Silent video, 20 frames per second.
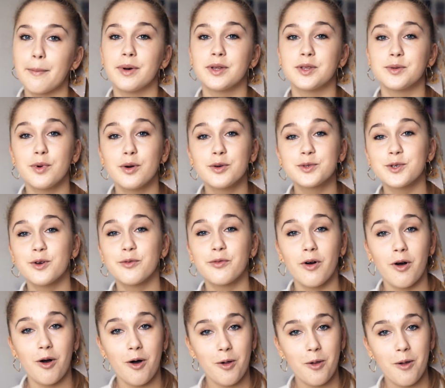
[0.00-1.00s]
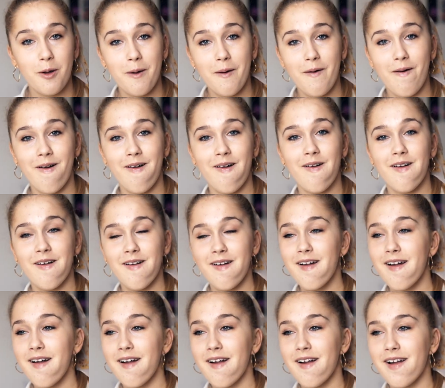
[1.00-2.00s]
But most of all,
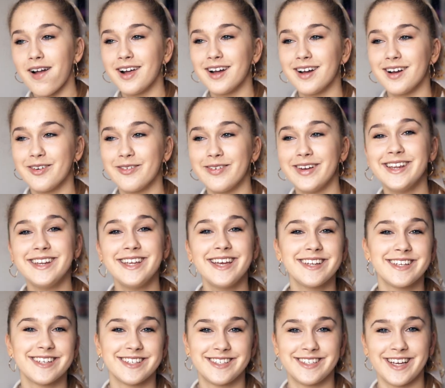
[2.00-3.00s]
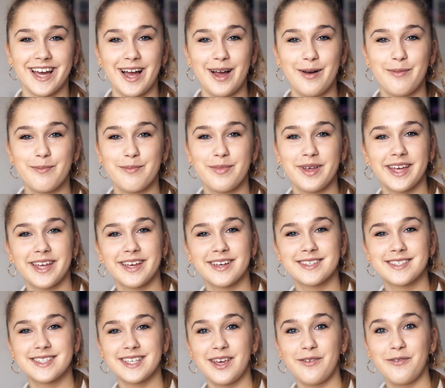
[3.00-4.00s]
we needed them
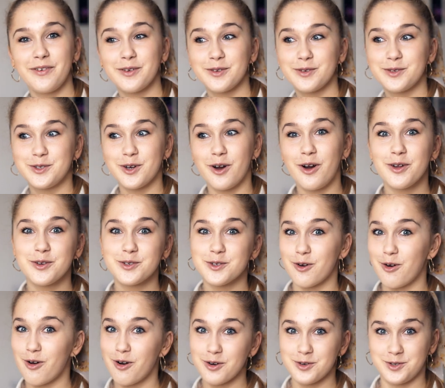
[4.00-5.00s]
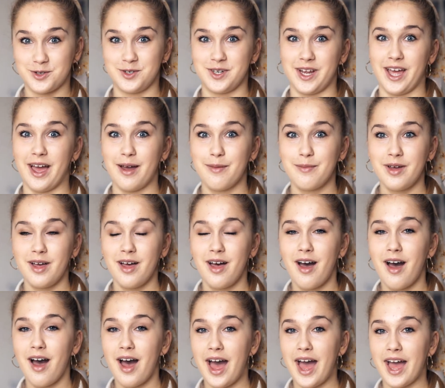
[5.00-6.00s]
because if you don't order them,
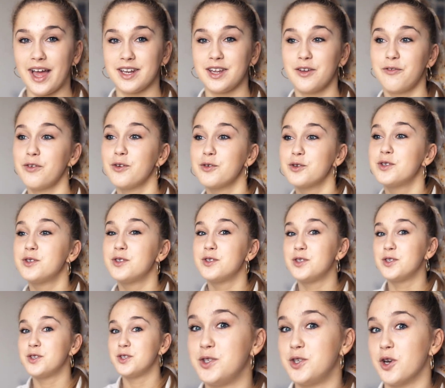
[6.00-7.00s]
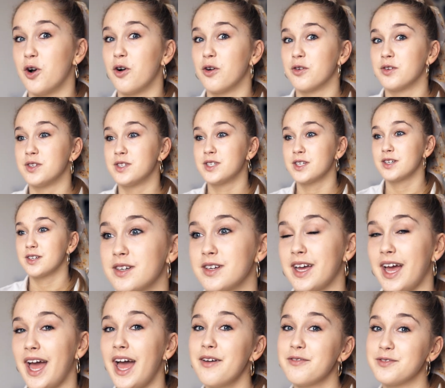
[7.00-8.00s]
and if you don't
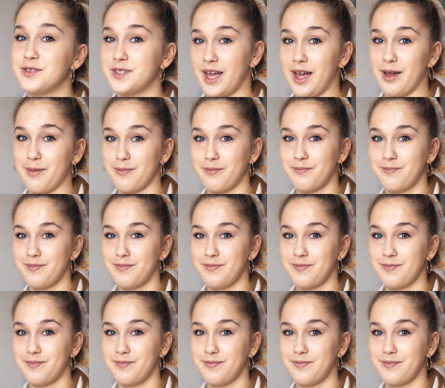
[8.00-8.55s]
have them,